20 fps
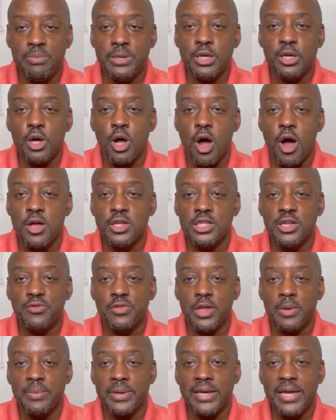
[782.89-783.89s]
because
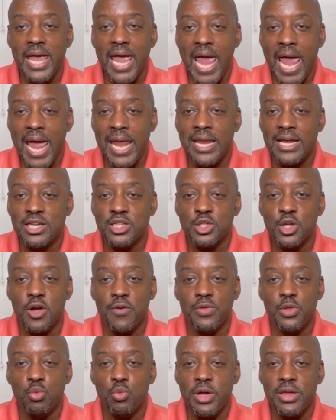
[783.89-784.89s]
of the mechanics
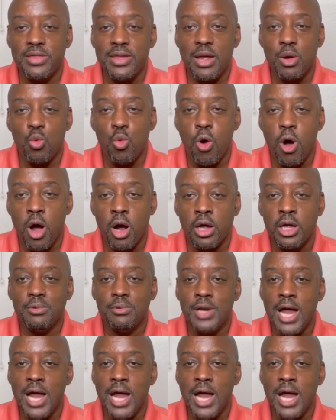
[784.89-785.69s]
of the way they walk,